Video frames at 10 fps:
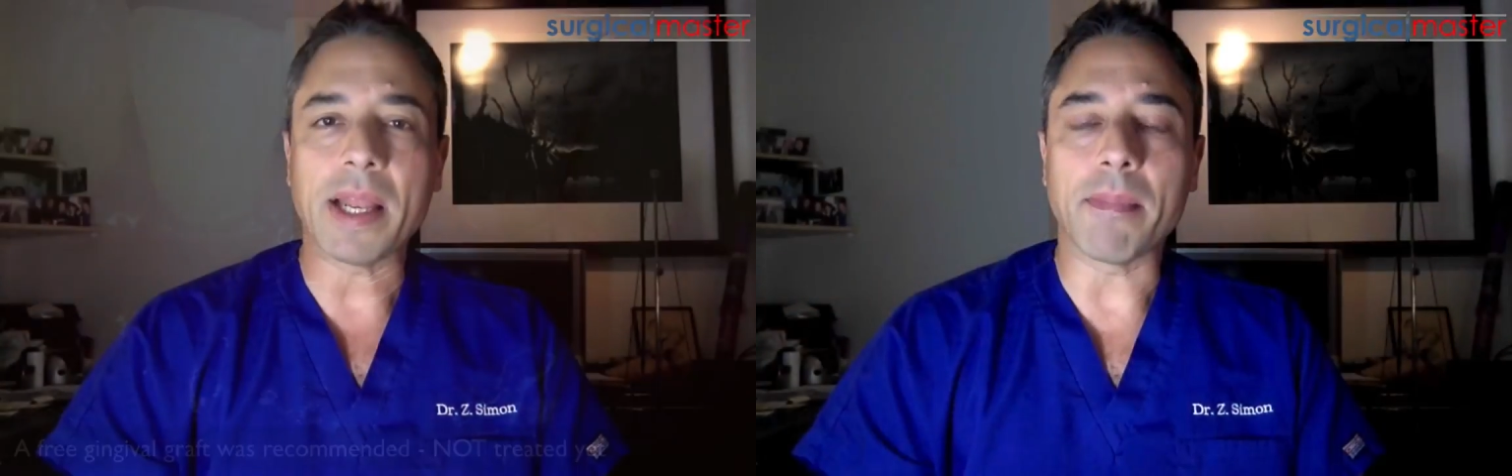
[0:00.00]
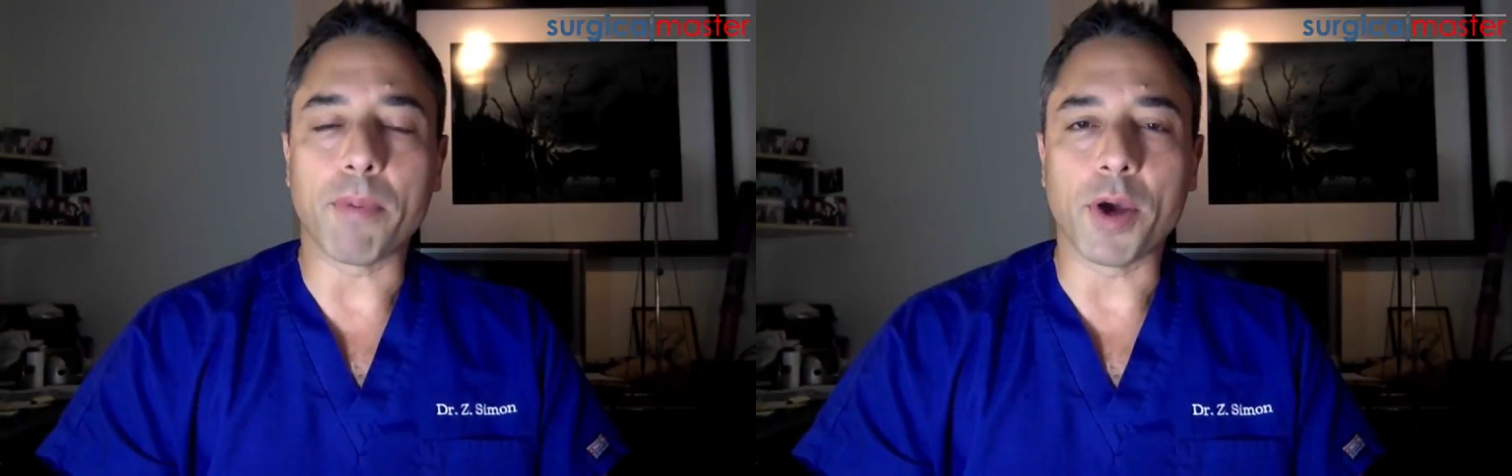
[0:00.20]

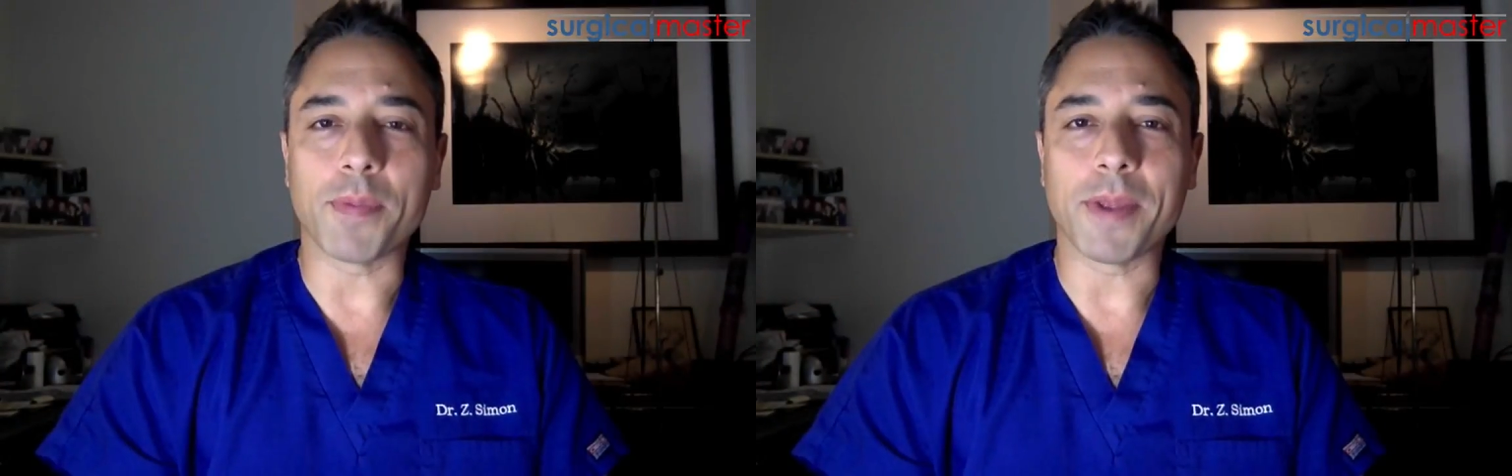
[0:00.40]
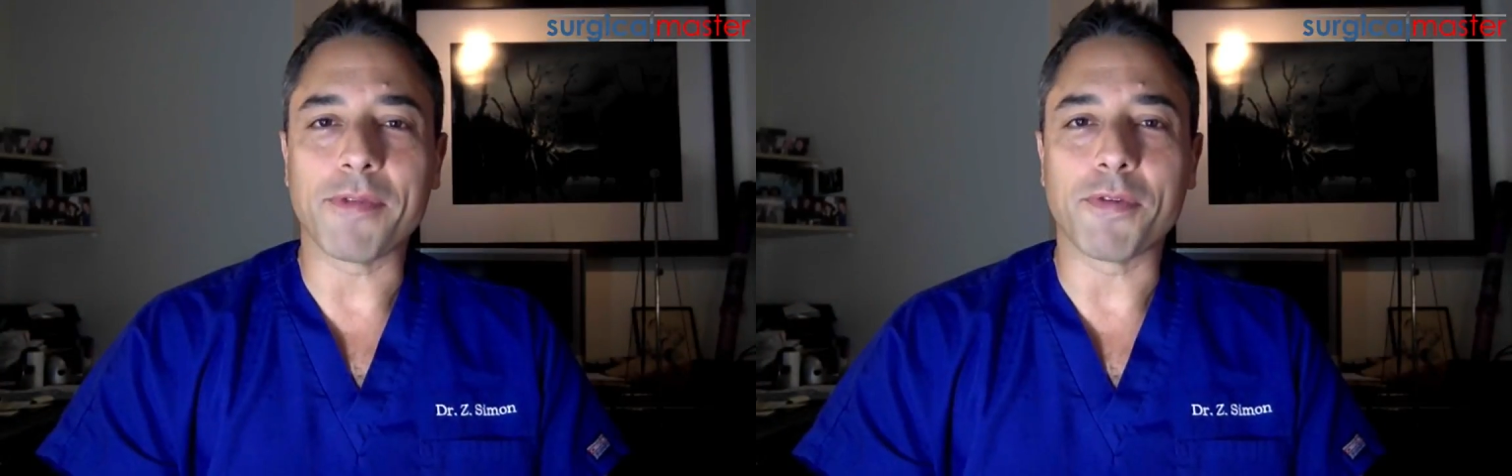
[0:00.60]
an
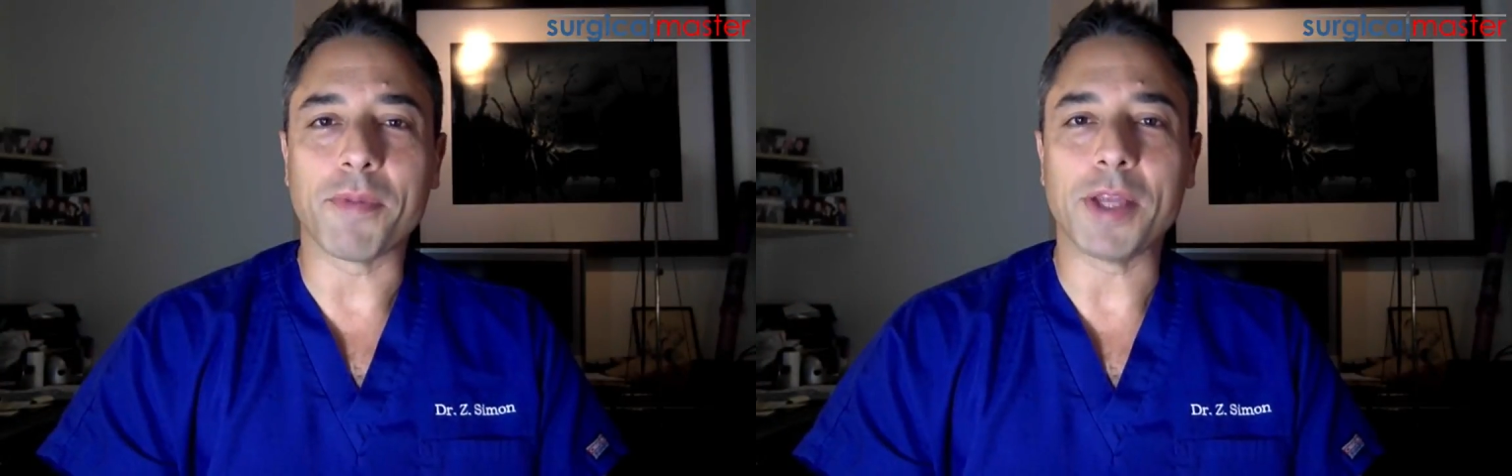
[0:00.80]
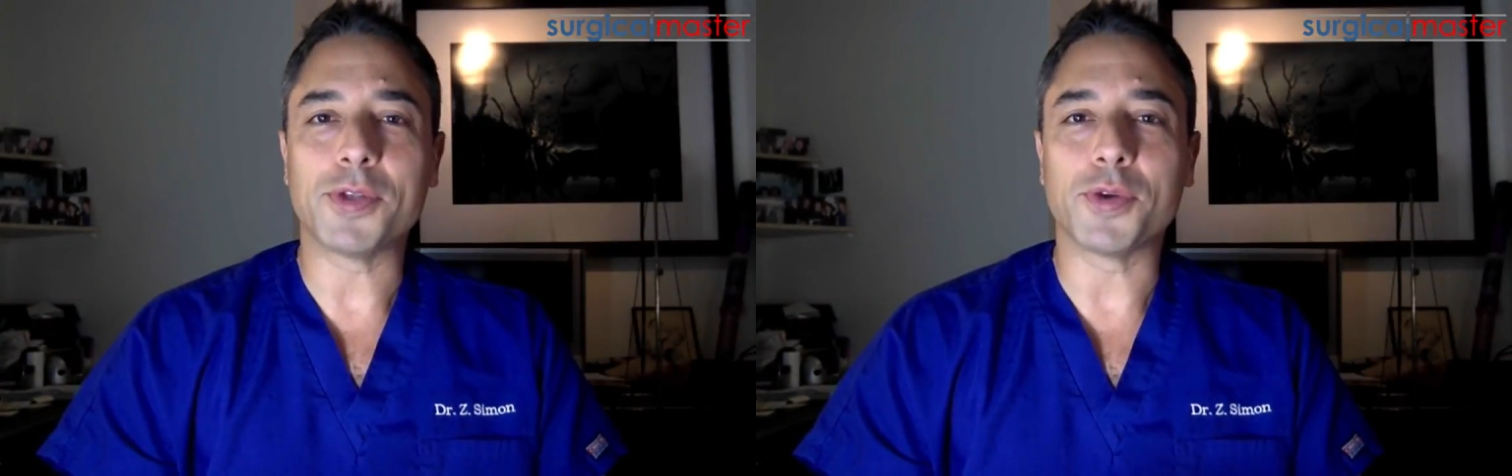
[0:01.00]
appointment for
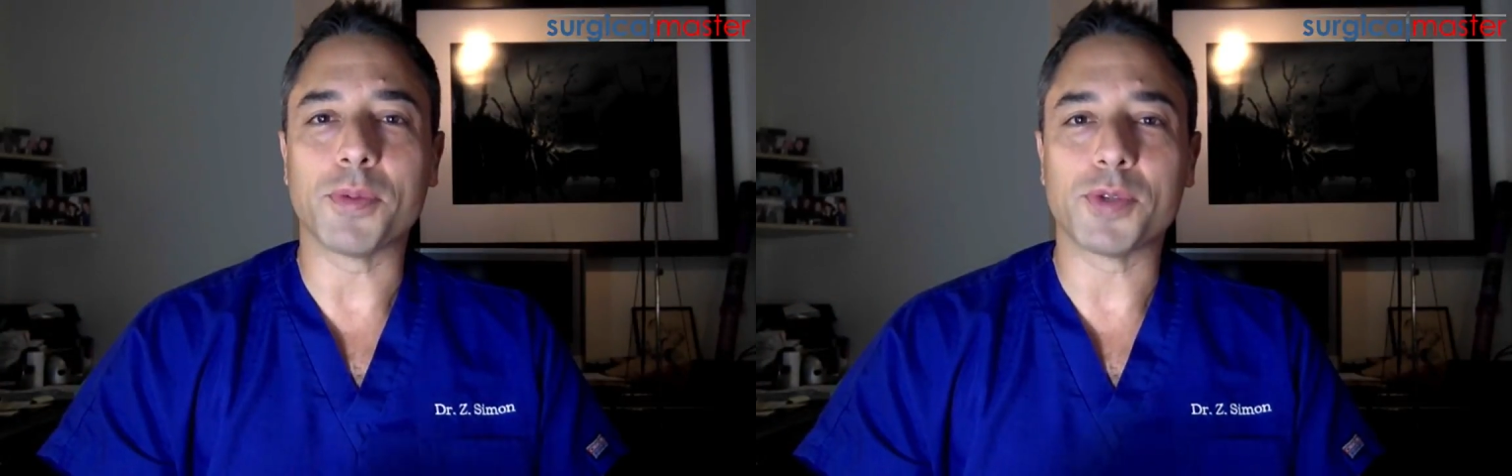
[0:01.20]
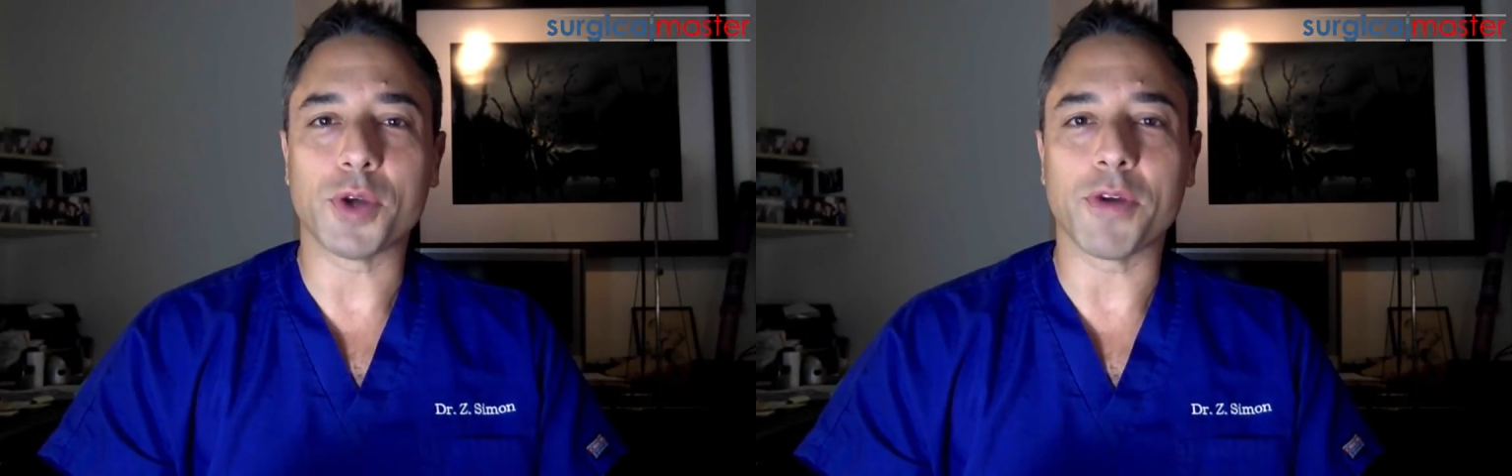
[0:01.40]
me to
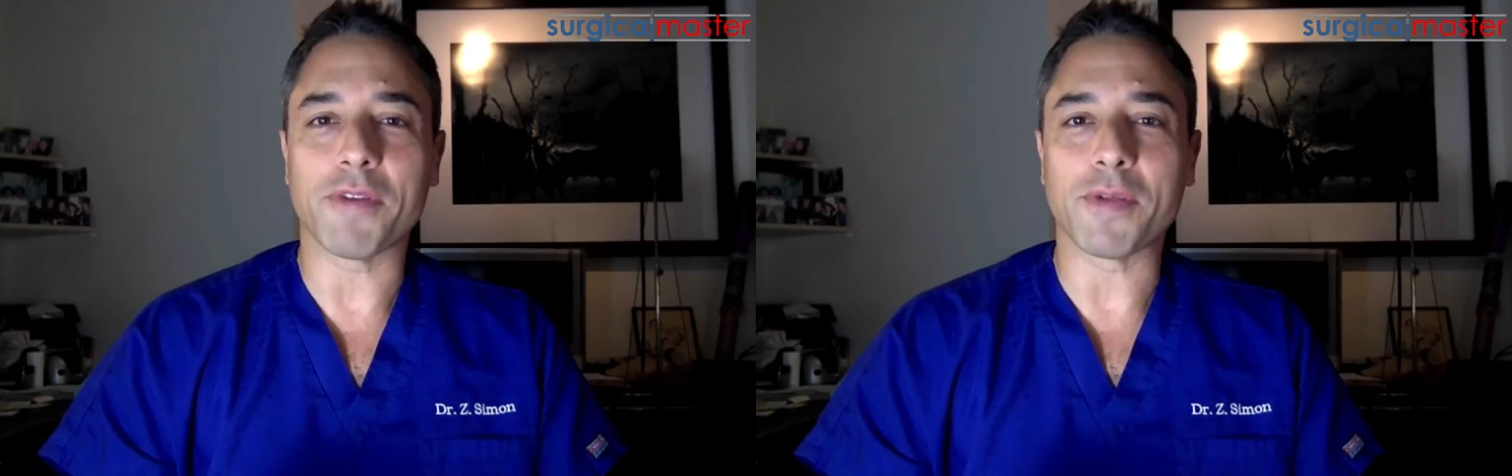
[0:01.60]
observe,